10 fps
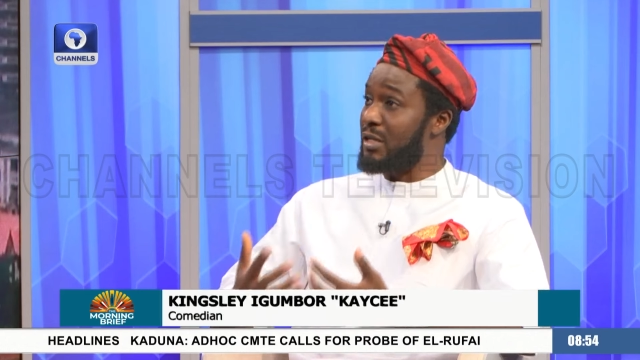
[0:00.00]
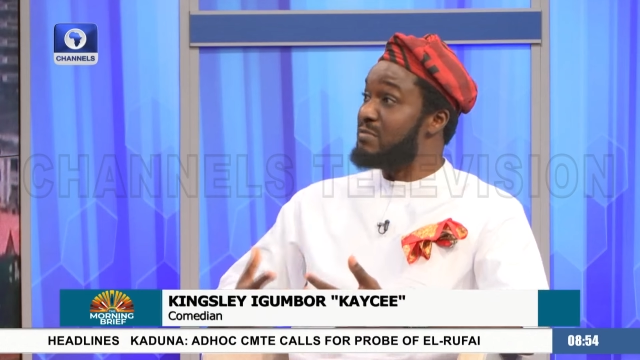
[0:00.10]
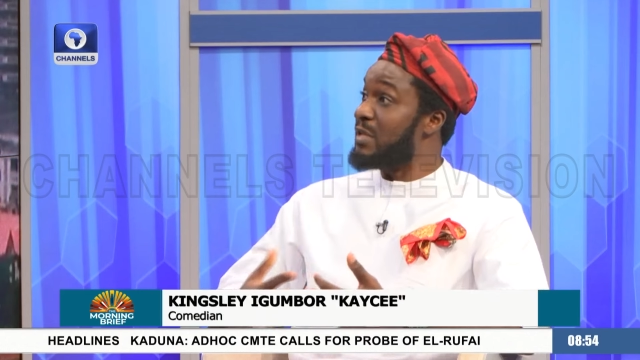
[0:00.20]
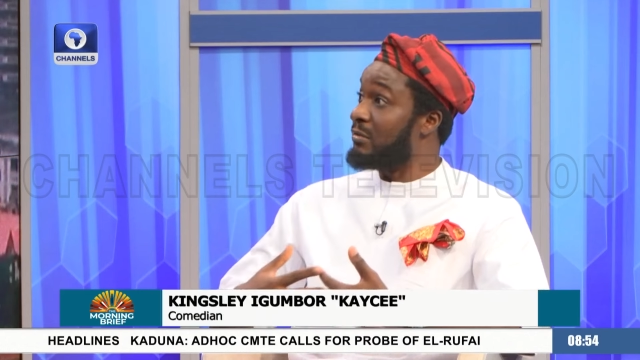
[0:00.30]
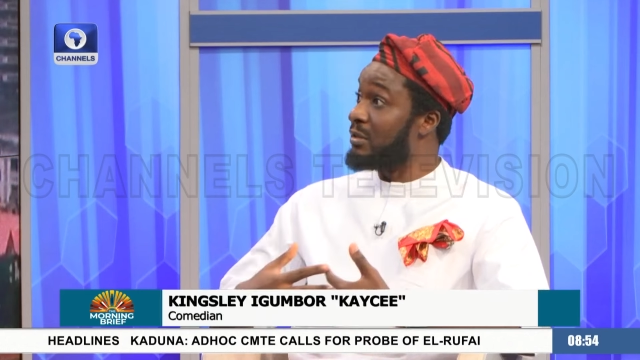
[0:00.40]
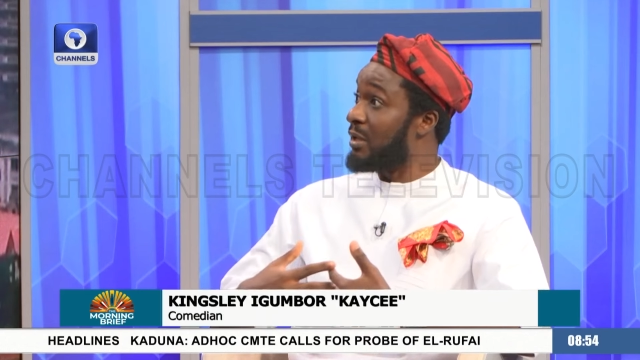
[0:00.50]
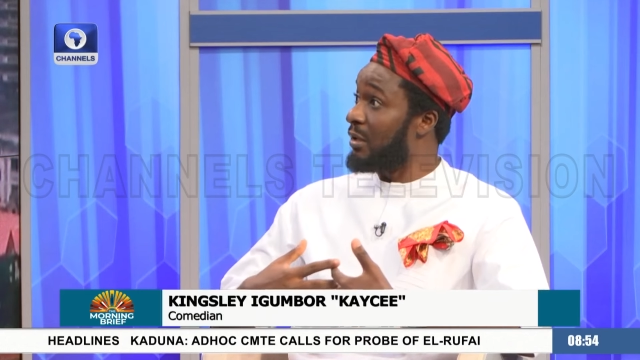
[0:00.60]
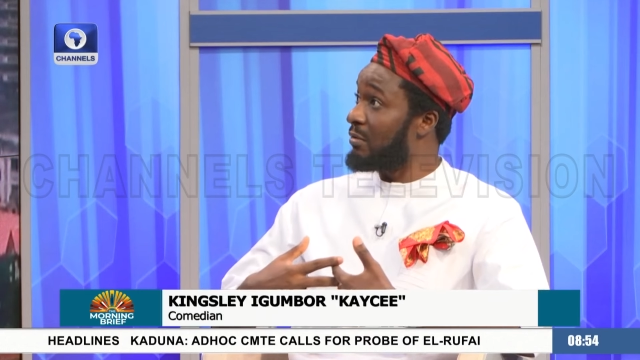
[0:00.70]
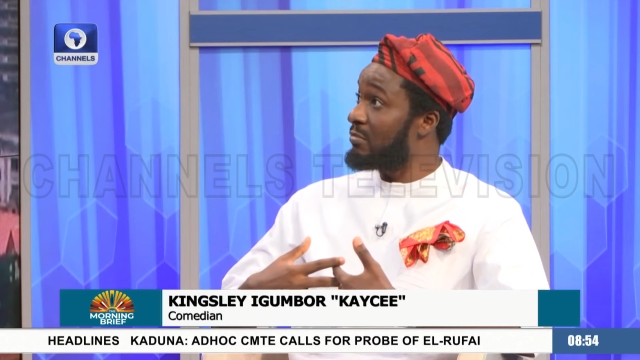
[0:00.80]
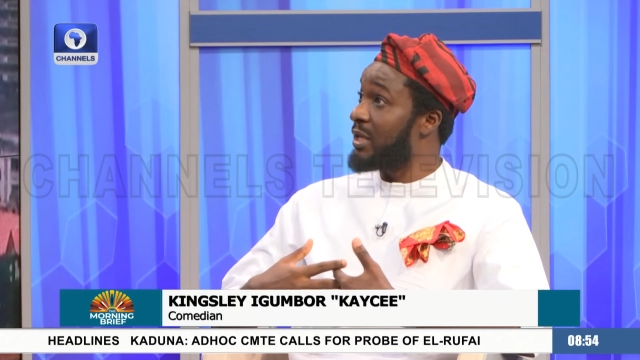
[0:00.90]
In in
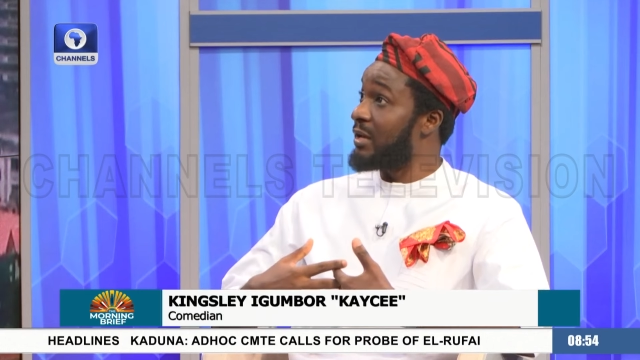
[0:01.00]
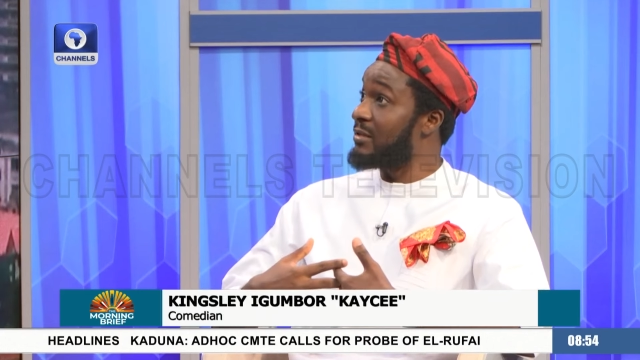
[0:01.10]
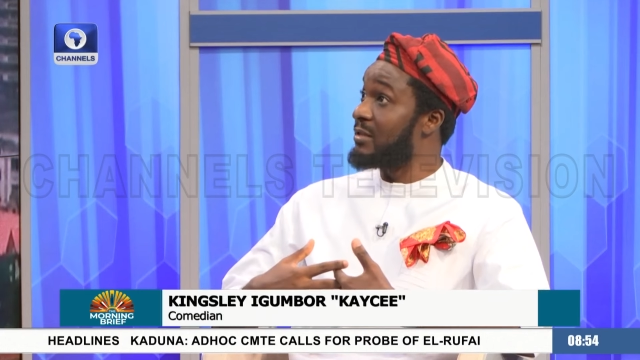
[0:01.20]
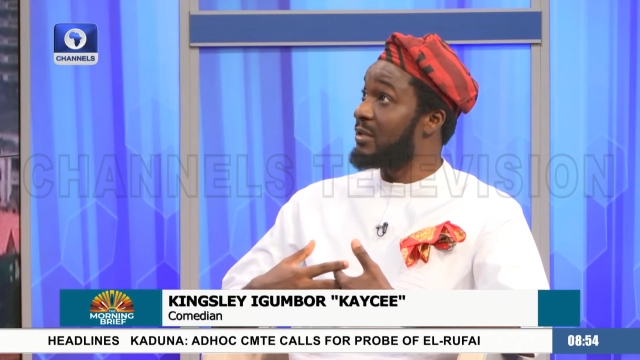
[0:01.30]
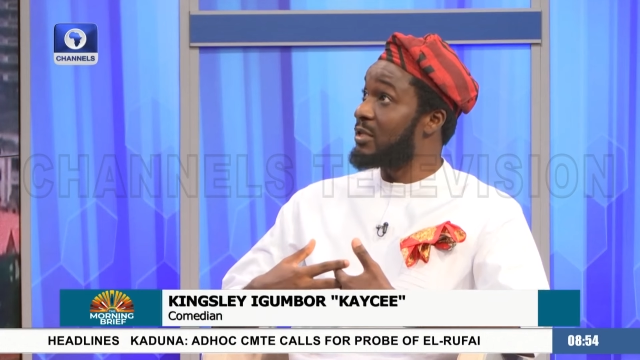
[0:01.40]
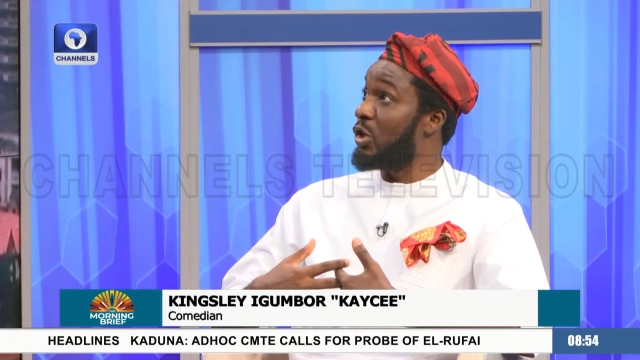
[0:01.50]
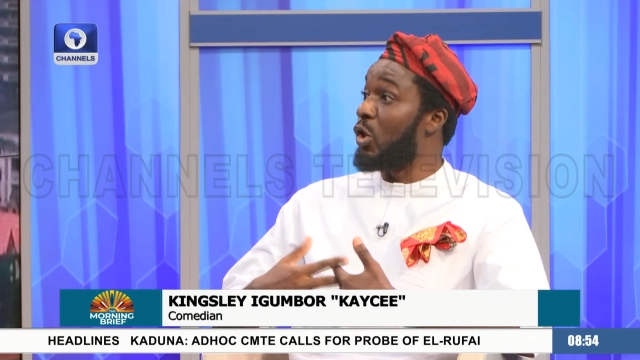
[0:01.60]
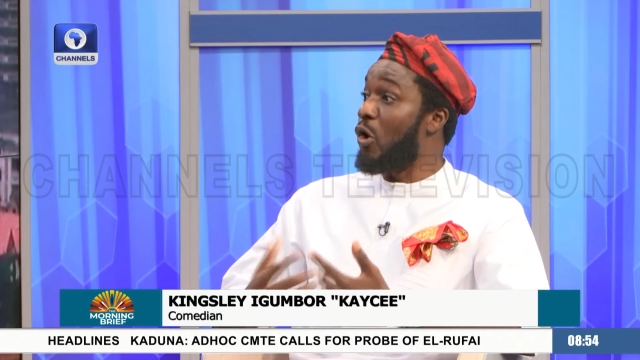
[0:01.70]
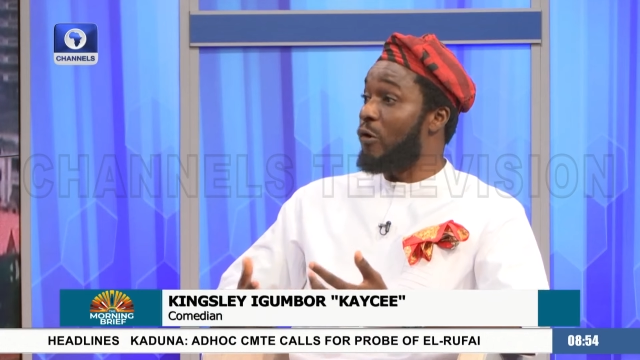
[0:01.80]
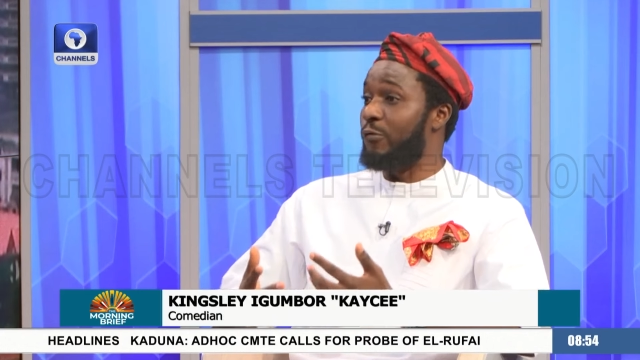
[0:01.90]
the there is this
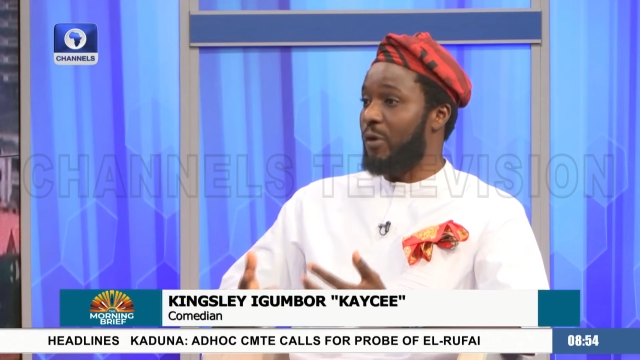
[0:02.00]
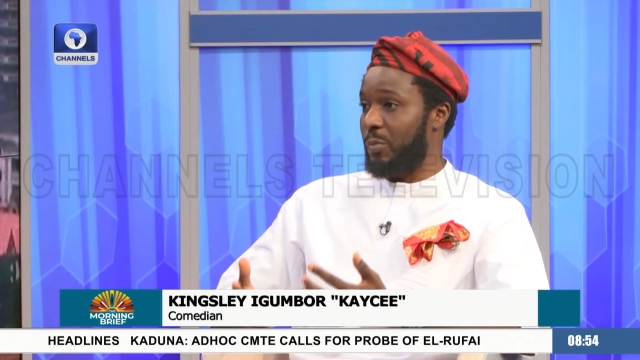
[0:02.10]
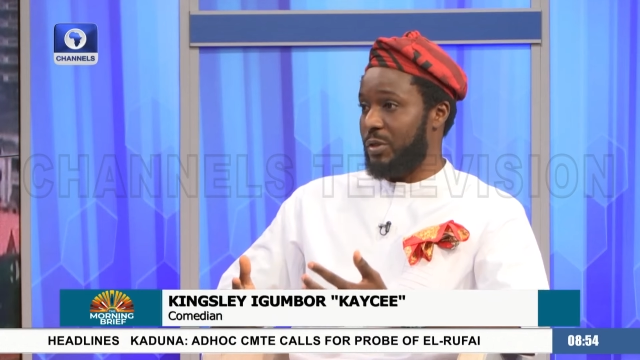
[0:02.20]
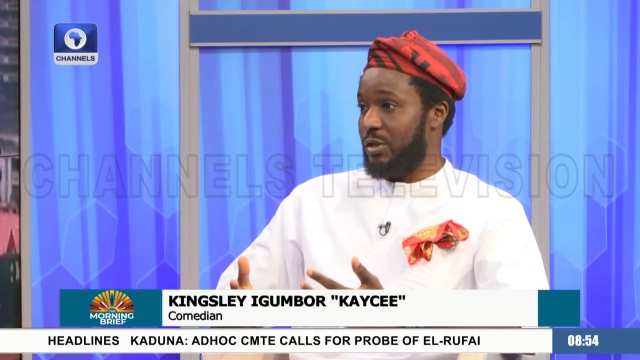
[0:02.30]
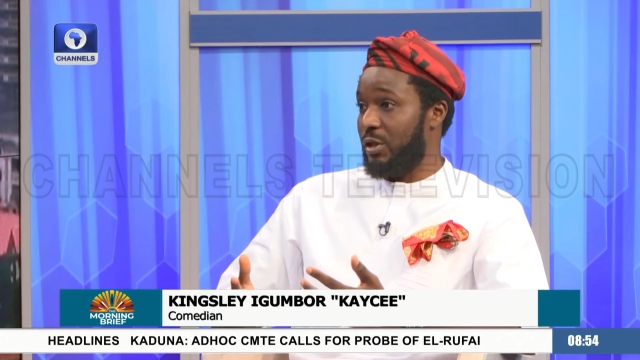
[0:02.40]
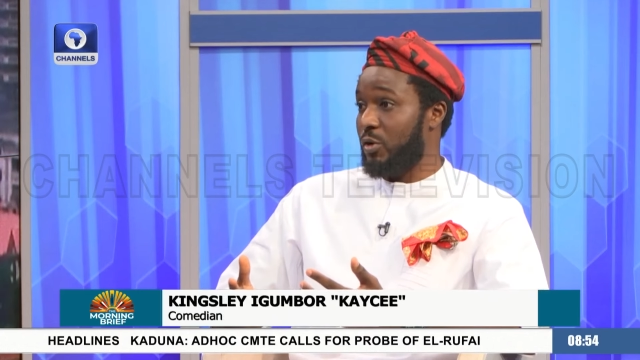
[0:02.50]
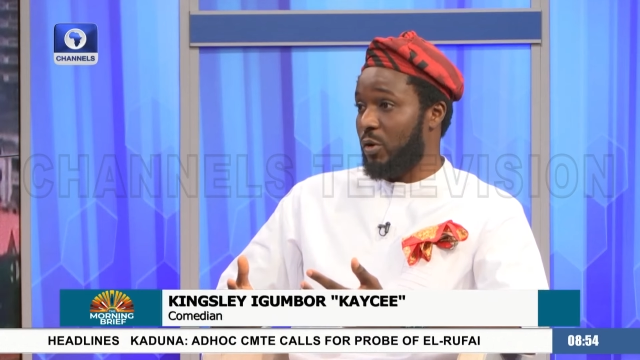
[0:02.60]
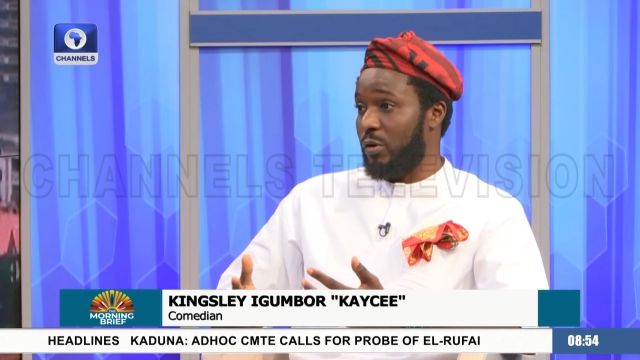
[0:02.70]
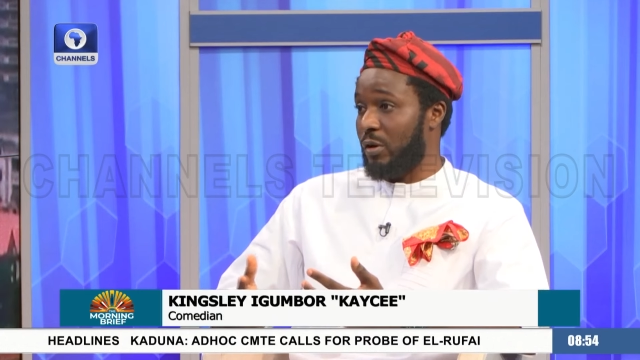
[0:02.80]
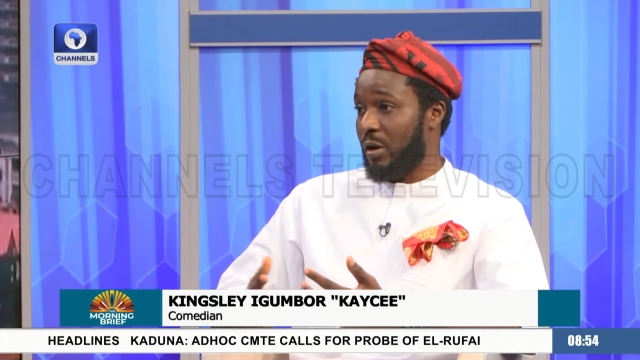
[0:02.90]
law of
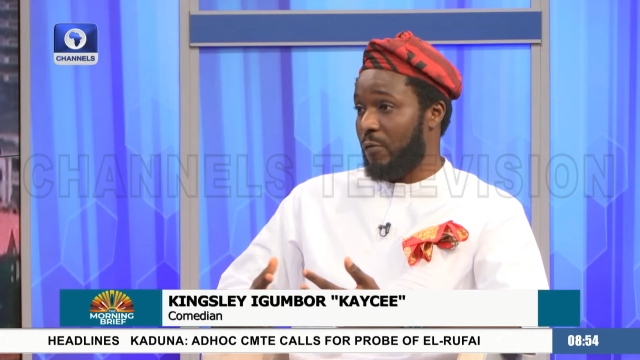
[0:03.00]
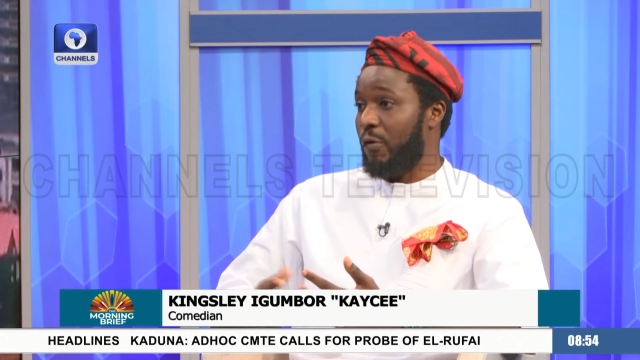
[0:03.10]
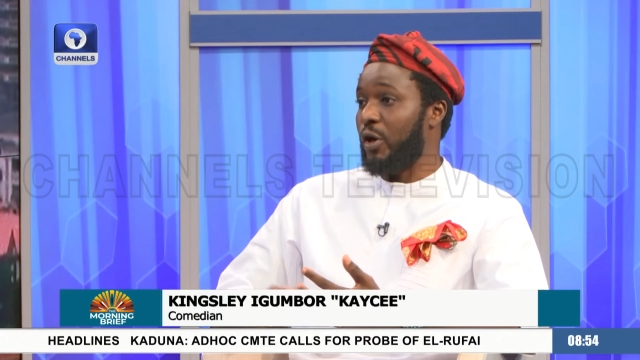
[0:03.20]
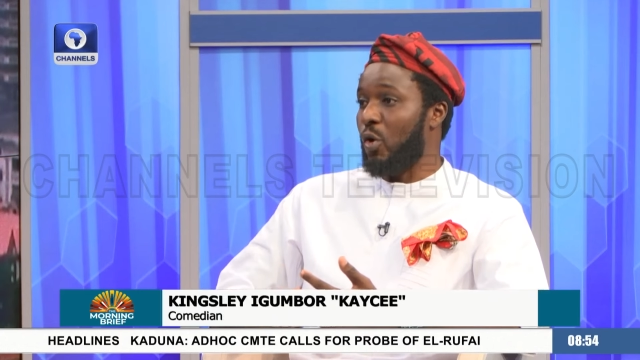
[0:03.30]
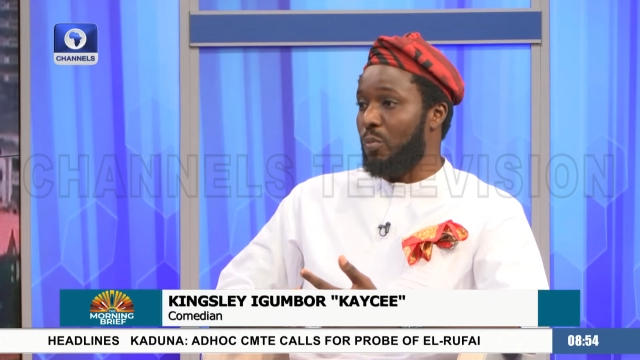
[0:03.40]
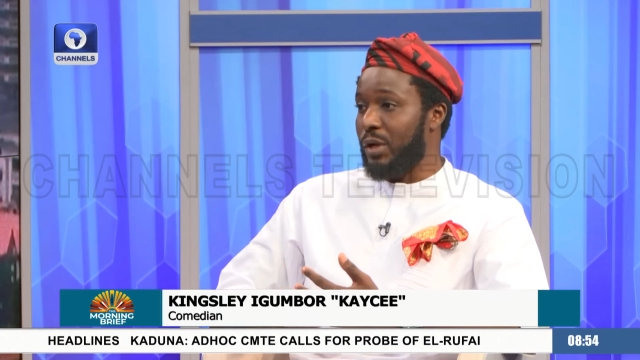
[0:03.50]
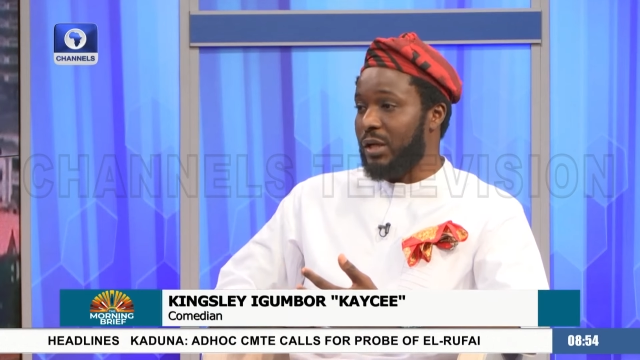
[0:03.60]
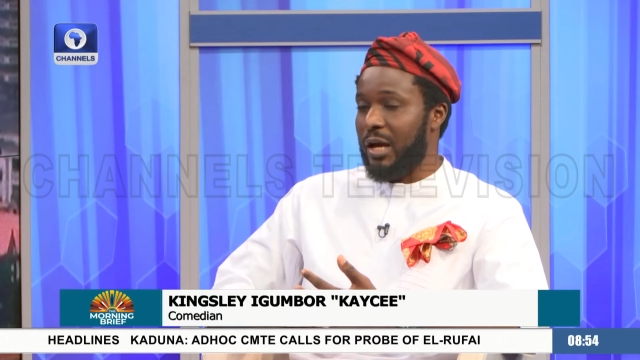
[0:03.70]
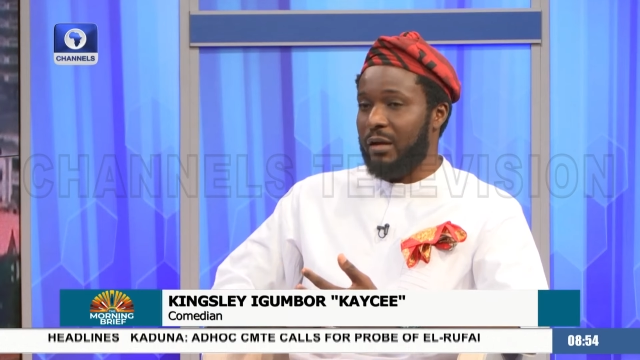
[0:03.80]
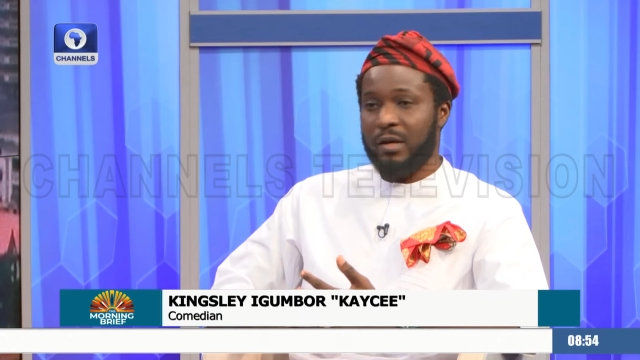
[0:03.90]
repetition for a
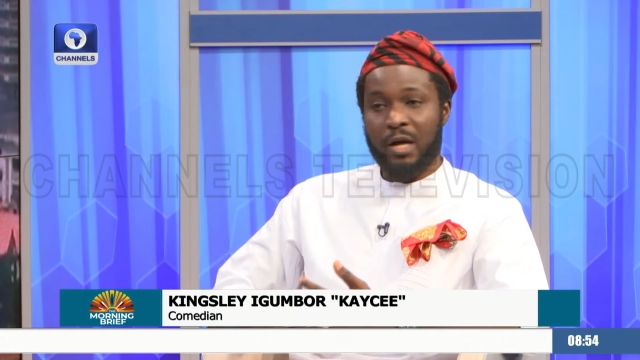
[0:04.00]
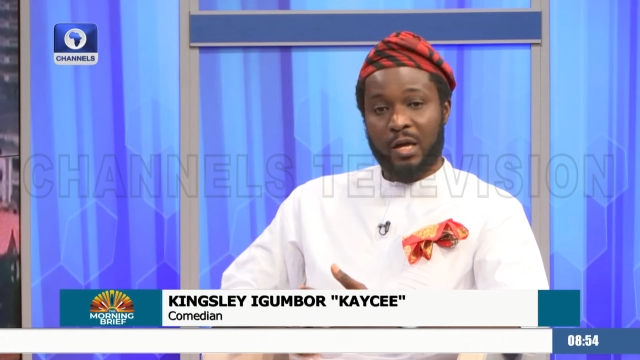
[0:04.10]
comedian.